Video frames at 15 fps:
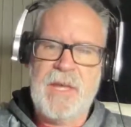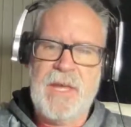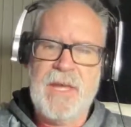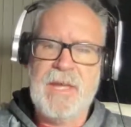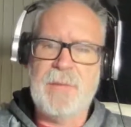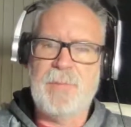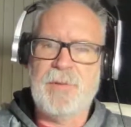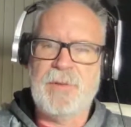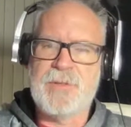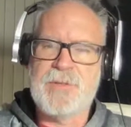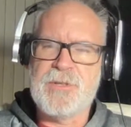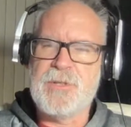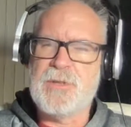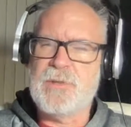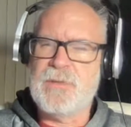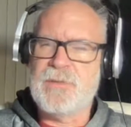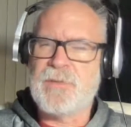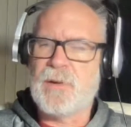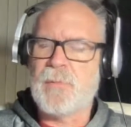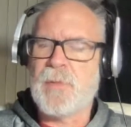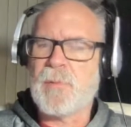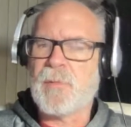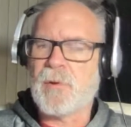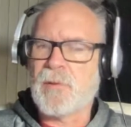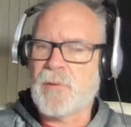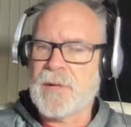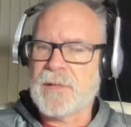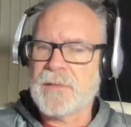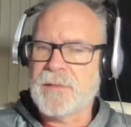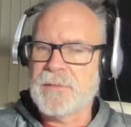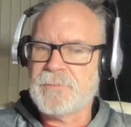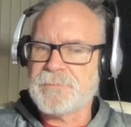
a platoon, if I remember correctly.